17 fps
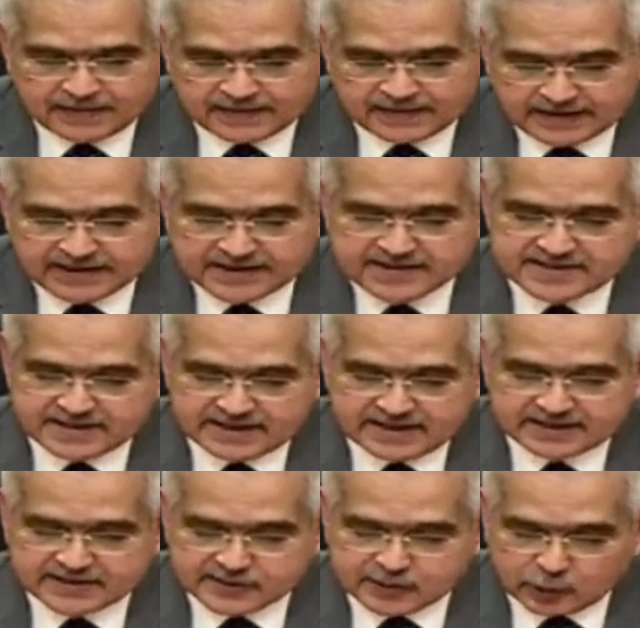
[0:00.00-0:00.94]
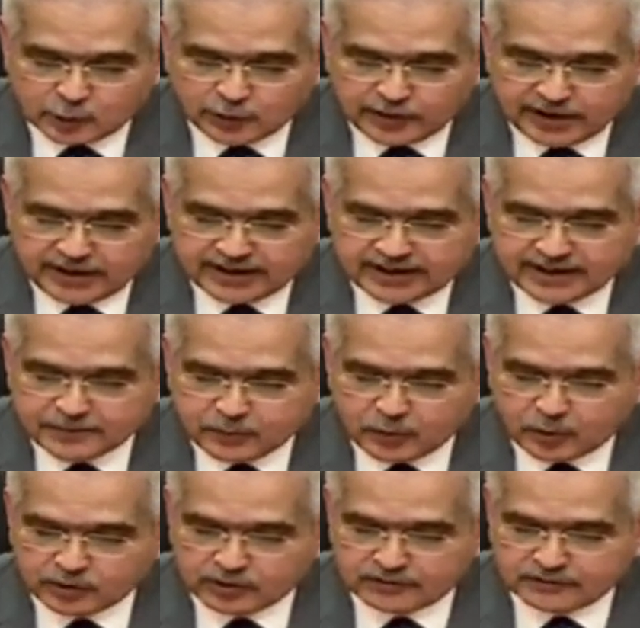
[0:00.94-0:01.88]
that is excluding
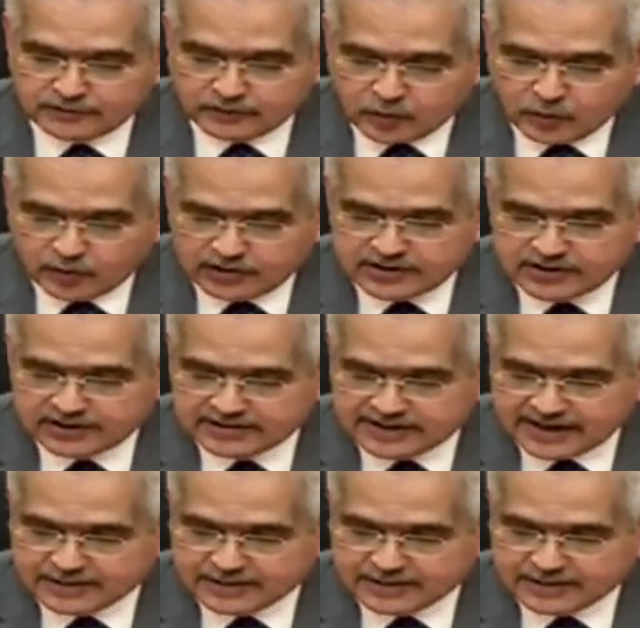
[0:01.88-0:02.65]
import of gold,